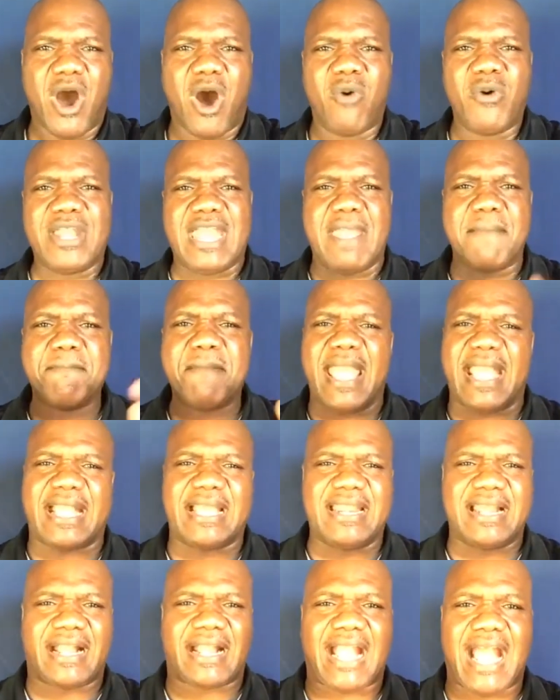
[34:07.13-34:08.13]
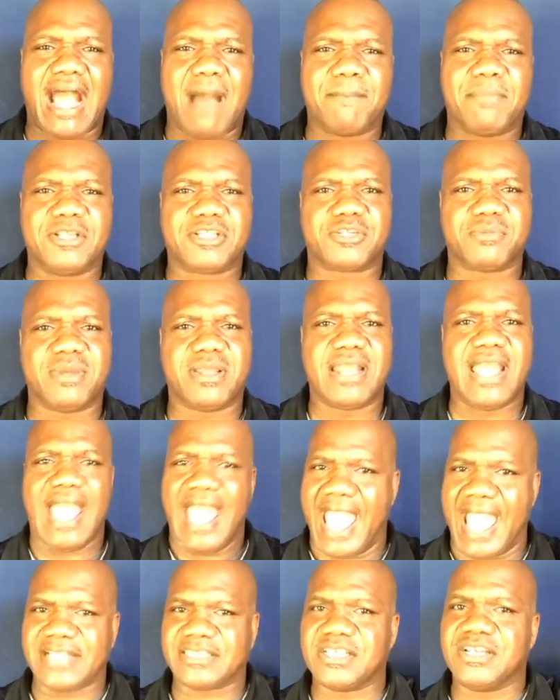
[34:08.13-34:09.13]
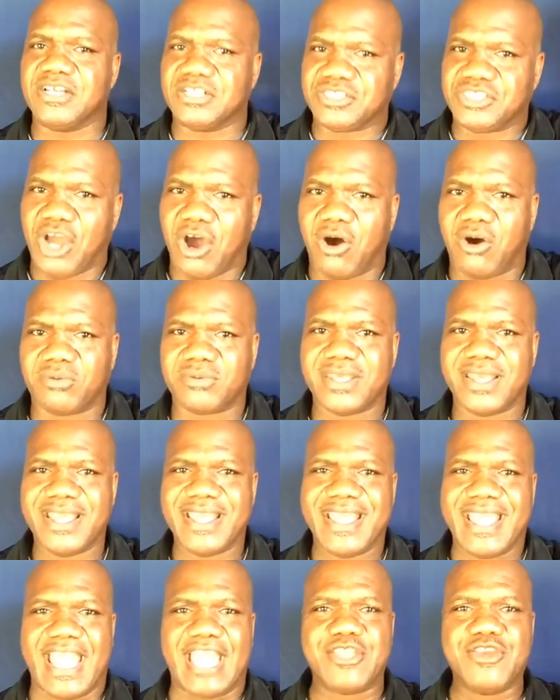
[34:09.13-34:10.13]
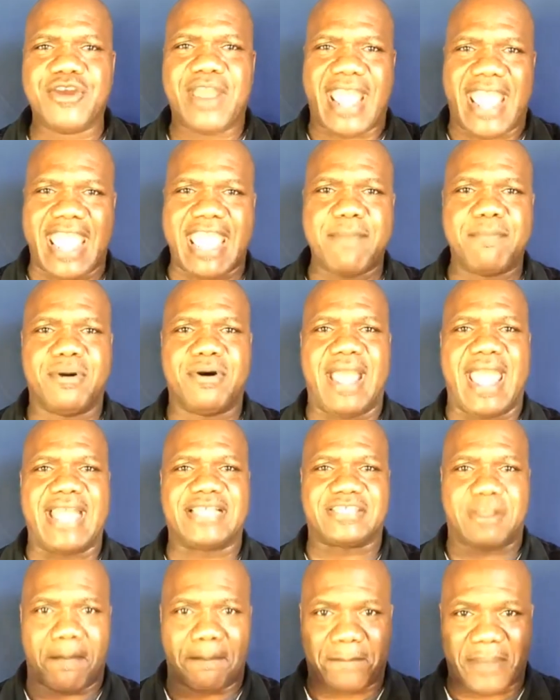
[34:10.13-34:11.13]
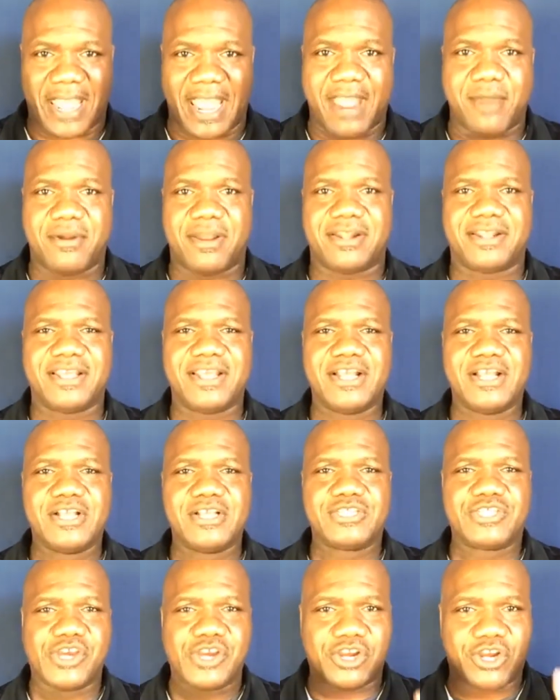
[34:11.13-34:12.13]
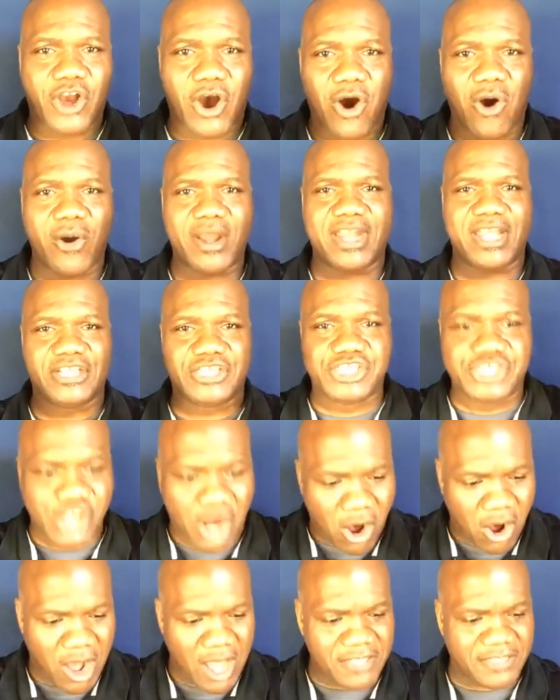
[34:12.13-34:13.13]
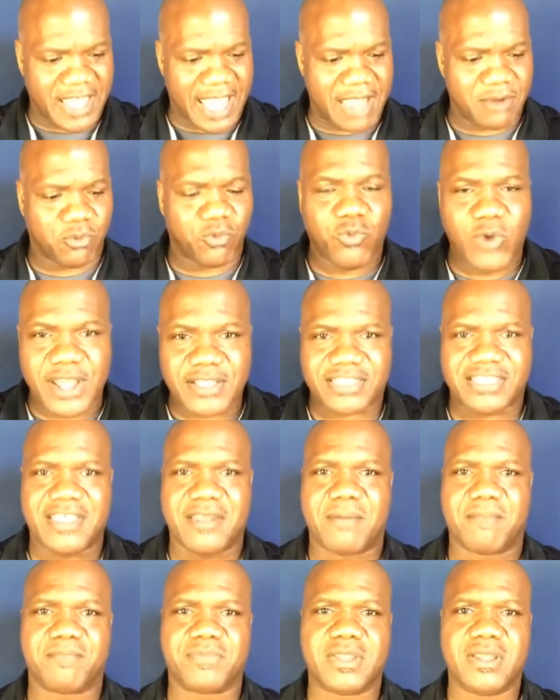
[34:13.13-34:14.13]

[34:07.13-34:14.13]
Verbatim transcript: Or when they make an accomplishment as an adult and you're able as a parent to go and enjoy that with them,